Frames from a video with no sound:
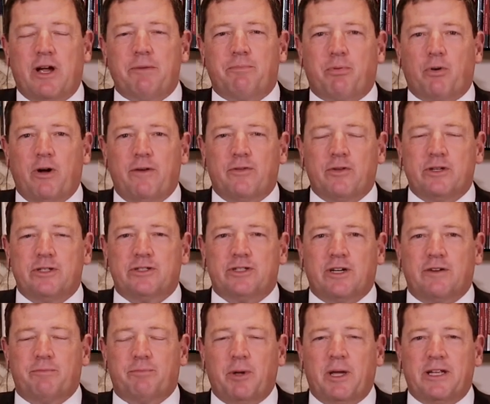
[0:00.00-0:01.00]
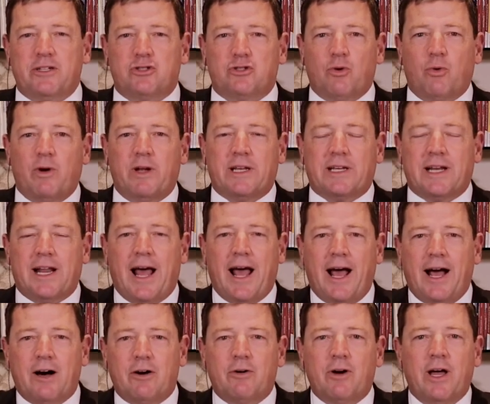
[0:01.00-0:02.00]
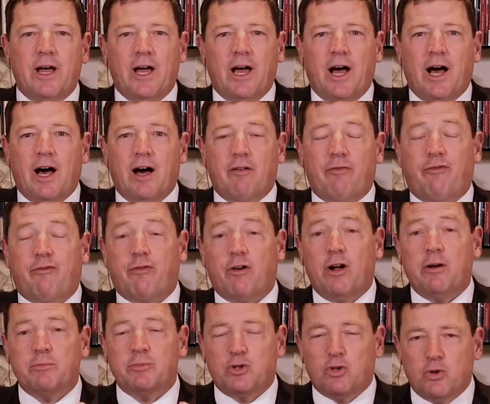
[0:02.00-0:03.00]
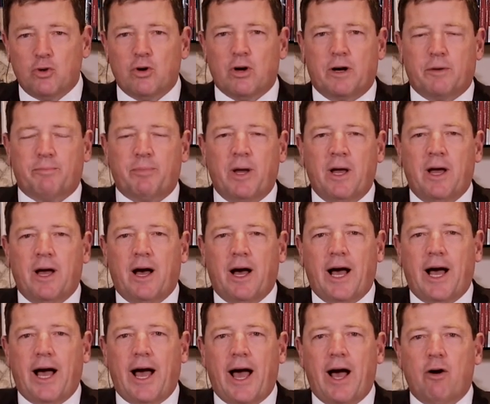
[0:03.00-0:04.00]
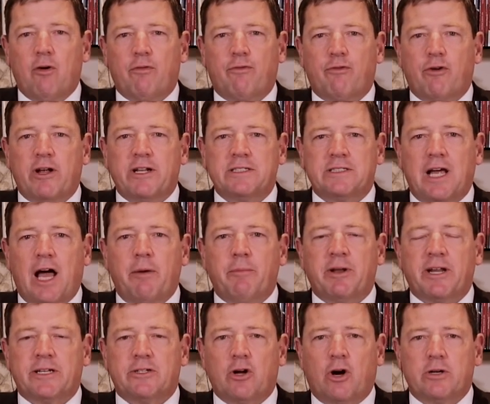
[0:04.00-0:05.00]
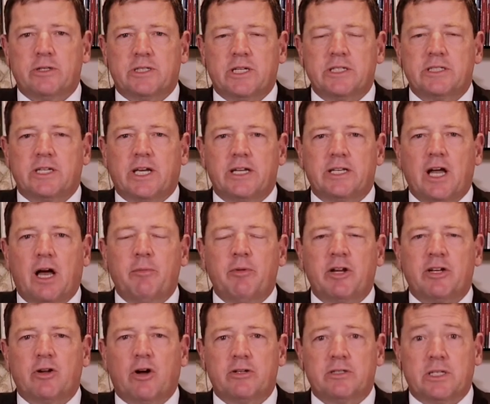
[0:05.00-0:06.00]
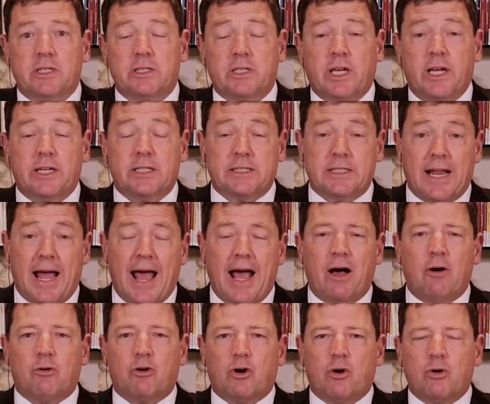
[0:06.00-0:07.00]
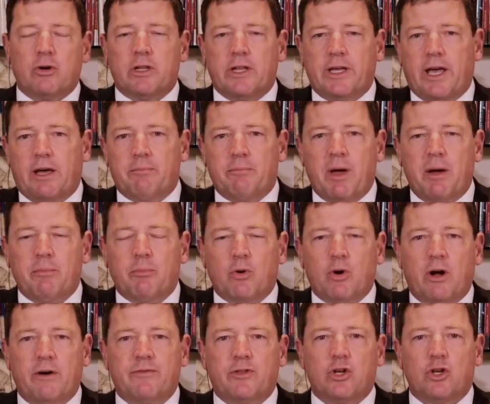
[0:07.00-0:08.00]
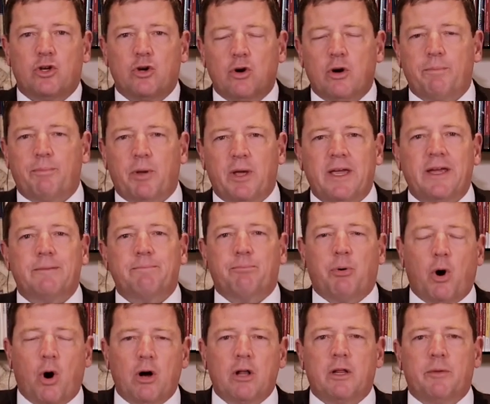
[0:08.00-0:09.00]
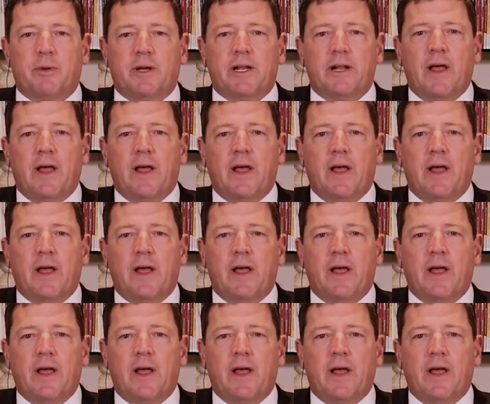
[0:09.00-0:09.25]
privilege of being joined now from Europe, our friend Dominik Tarczyński. Dominik Tarczyński is now currently a member of the European Parliament.